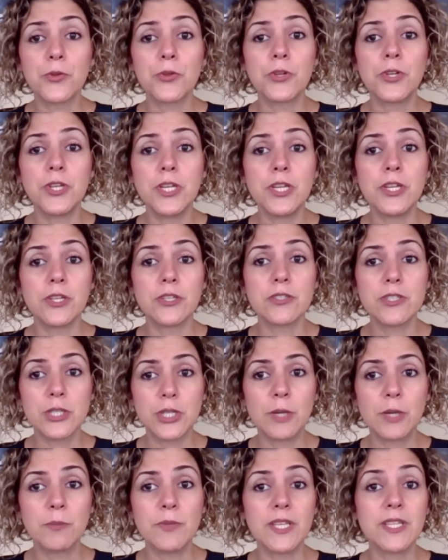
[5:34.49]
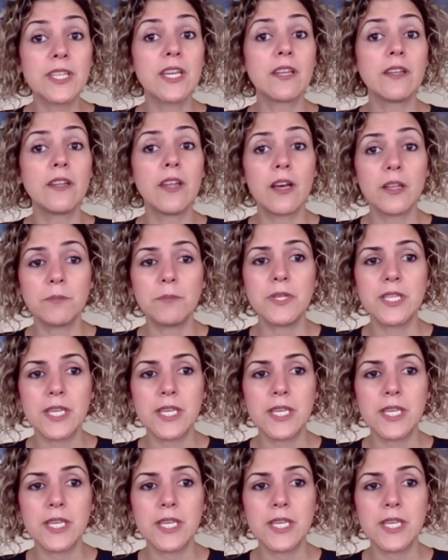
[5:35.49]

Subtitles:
30-year term that cannot be